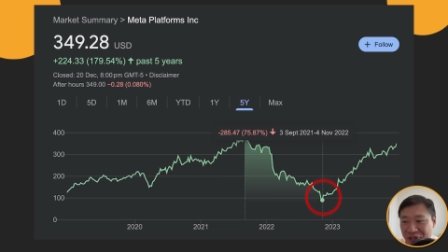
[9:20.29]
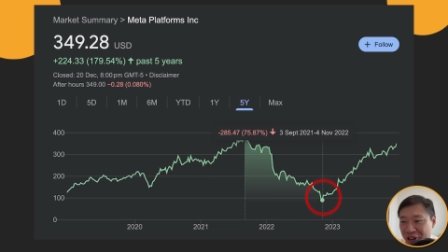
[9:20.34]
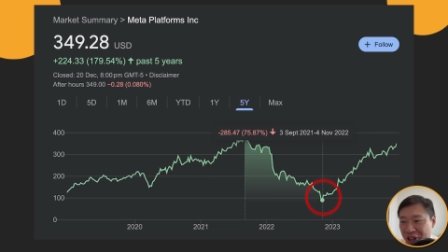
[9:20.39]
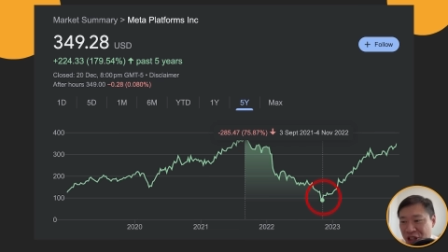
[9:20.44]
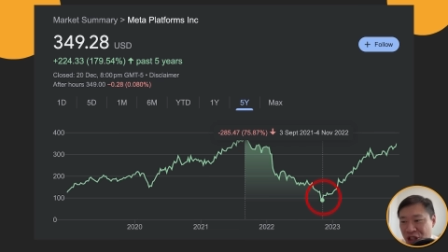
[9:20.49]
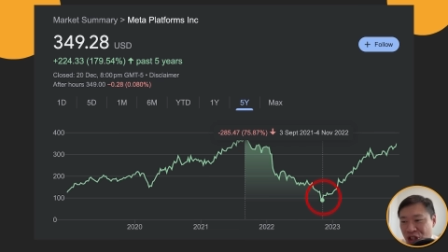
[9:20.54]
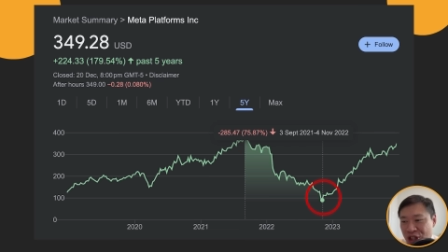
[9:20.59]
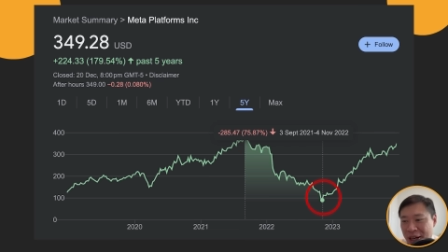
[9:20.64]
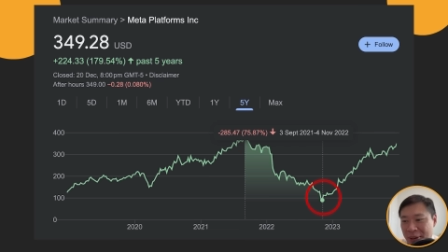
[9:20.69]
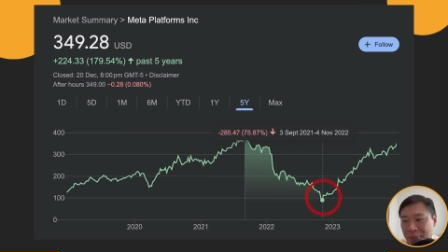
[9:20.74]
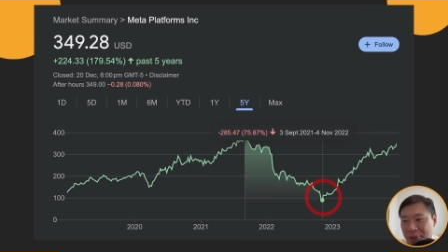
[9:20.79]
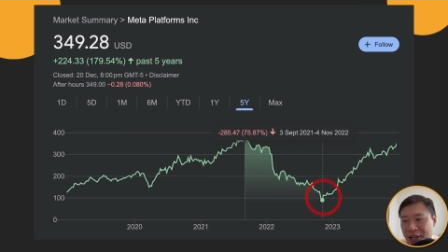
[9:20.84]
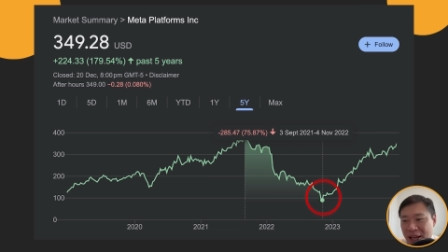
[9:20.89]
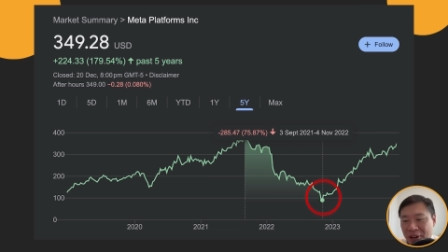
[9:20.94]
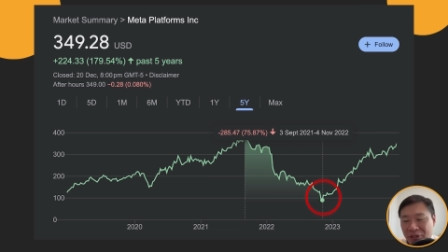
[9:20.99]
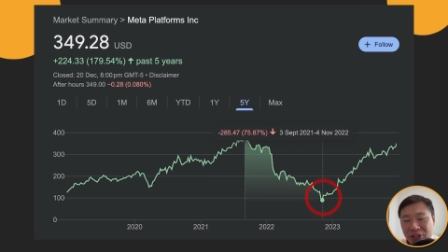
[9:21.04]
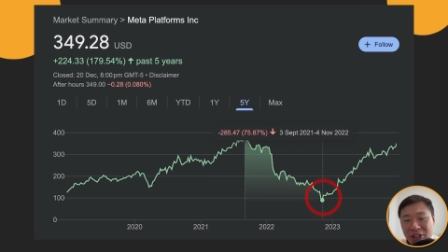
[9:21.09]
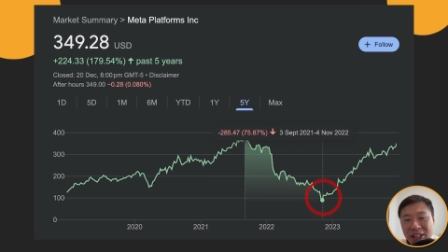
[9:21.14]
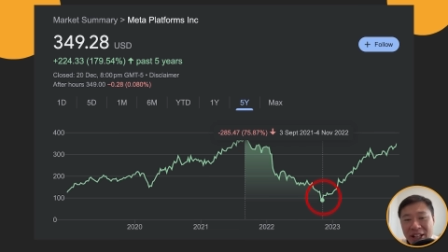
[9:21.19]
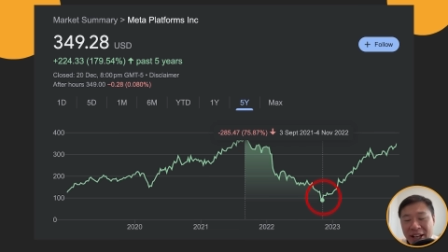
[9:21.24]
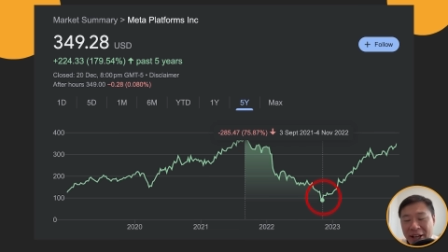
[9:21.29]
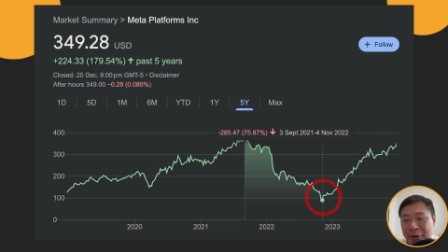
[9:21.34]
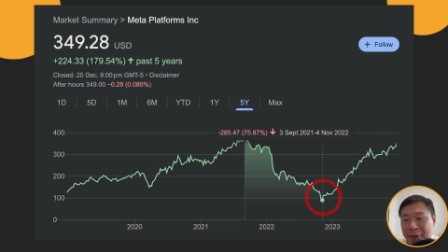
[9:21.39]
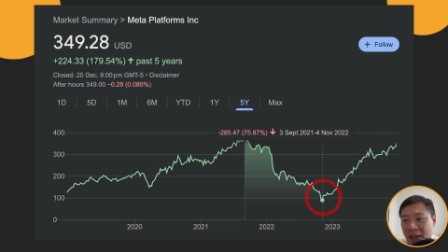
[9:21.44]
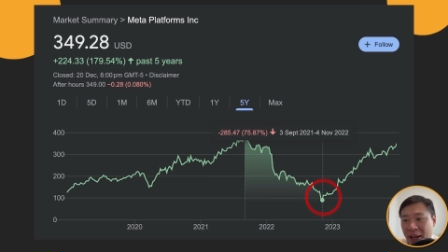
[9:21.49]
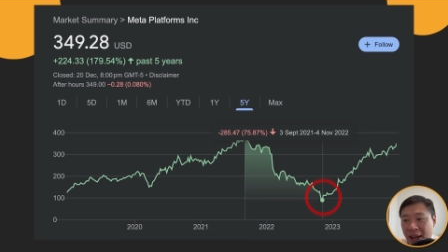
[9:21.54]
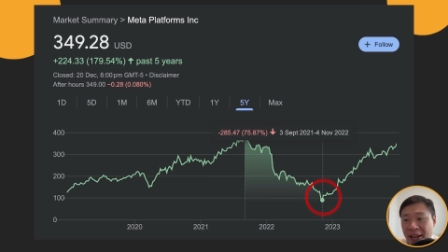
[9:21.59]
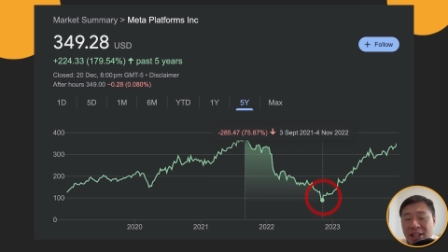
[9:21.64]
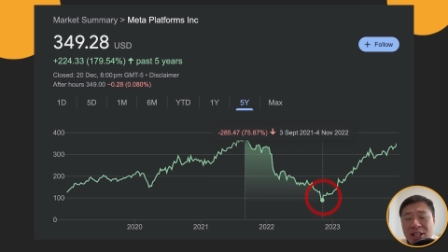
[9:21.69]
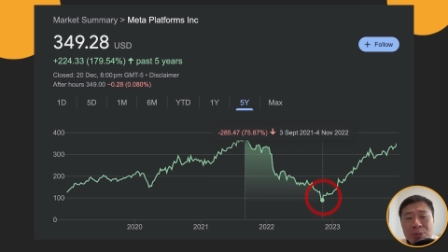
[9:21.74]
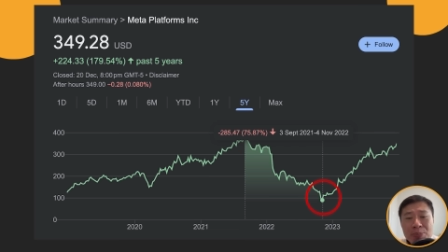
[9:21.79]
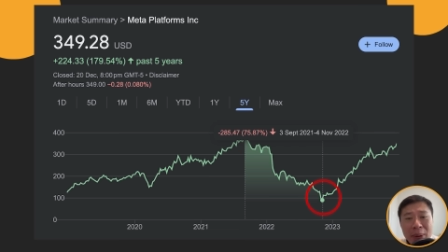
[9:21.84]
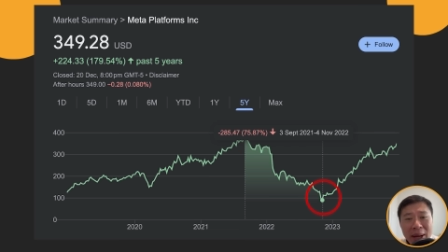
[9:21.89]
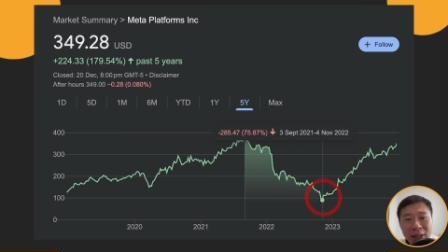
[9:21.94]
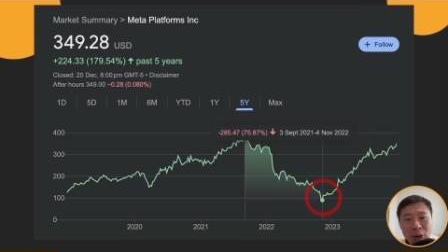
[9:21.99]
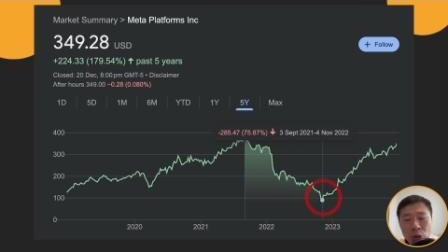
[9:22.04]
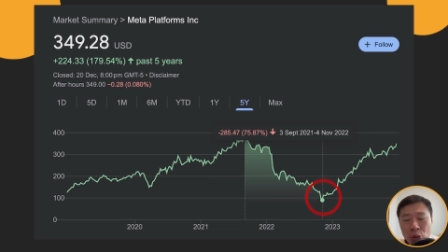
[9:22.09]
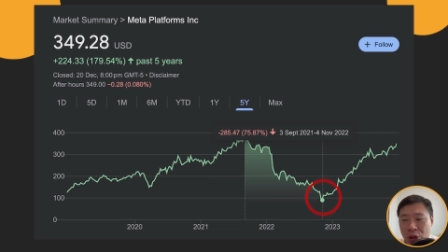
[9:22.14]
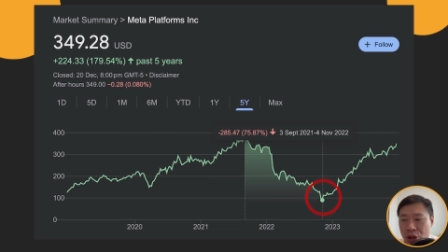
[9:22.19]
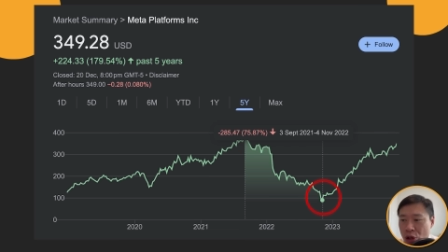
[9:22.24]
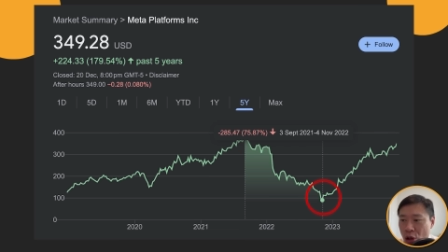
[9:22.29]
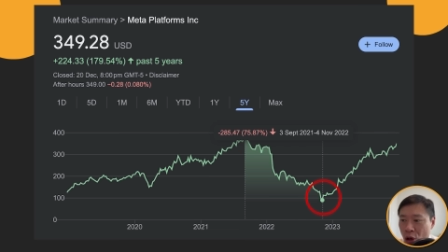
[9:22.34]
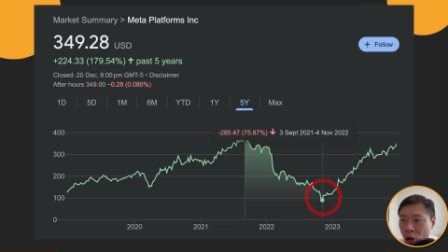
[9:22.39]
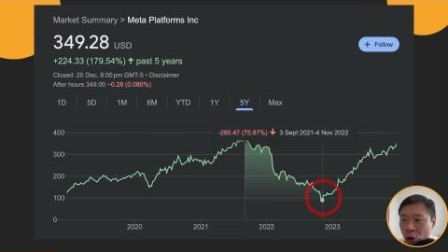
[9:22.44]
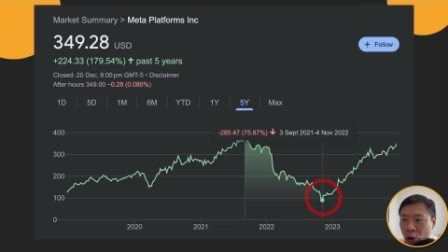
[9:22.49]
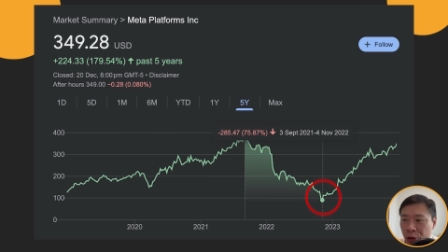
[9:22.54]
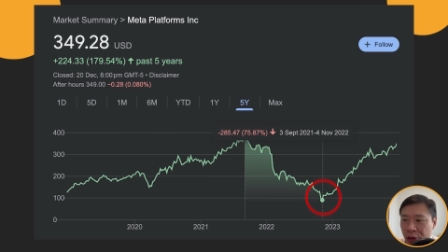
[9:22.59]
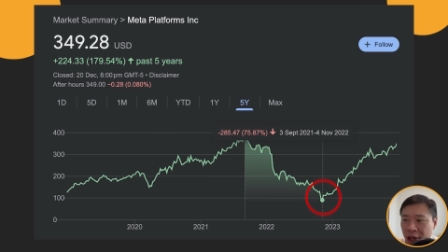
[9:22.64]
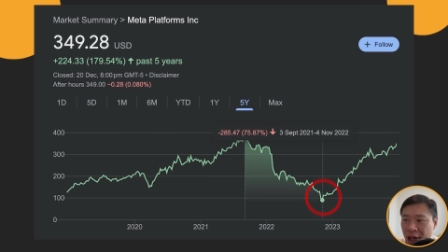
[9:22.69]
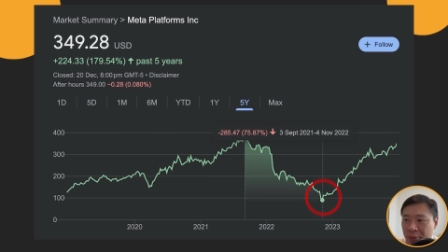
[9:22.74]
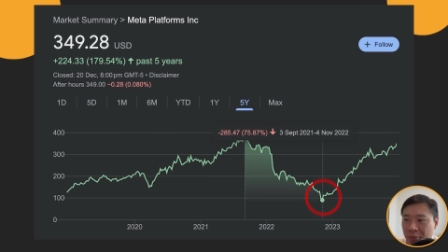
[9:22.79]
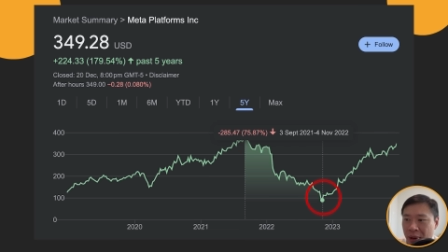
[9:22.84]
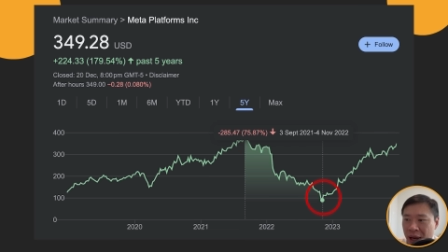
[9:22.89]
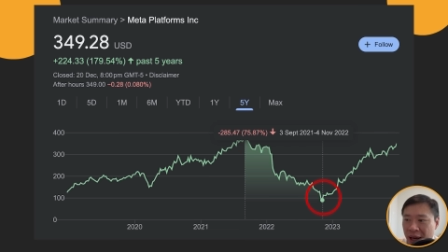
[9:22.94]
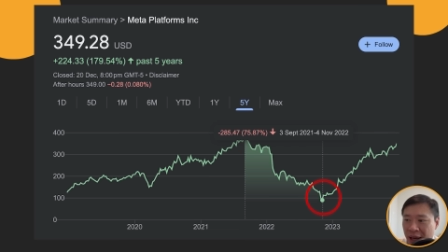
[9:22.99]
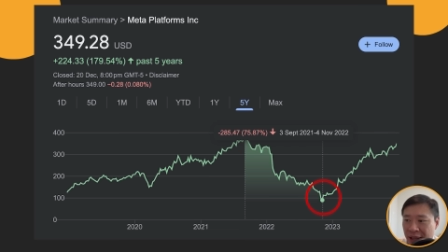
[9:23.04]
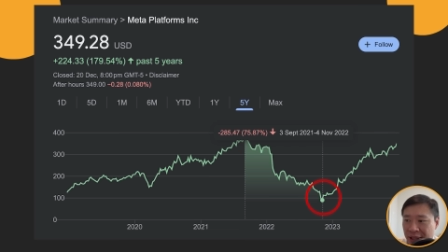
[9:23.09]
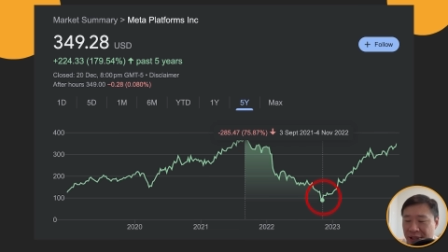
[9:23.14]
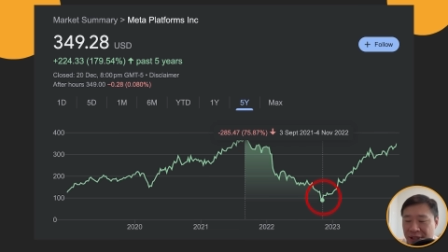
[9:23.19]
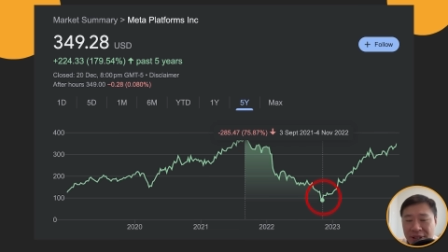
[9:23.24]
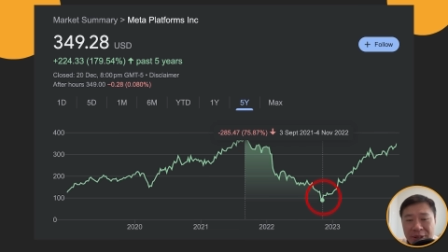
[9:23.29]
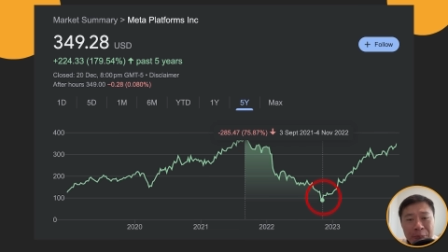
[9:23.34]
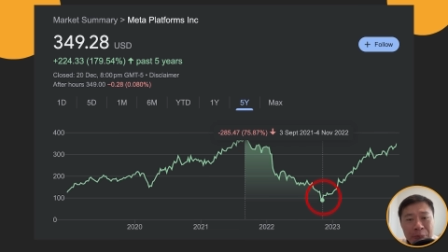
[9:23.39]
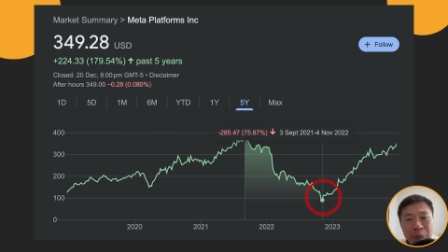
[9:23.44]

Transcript: very sharply after that and is back to its all-time highs.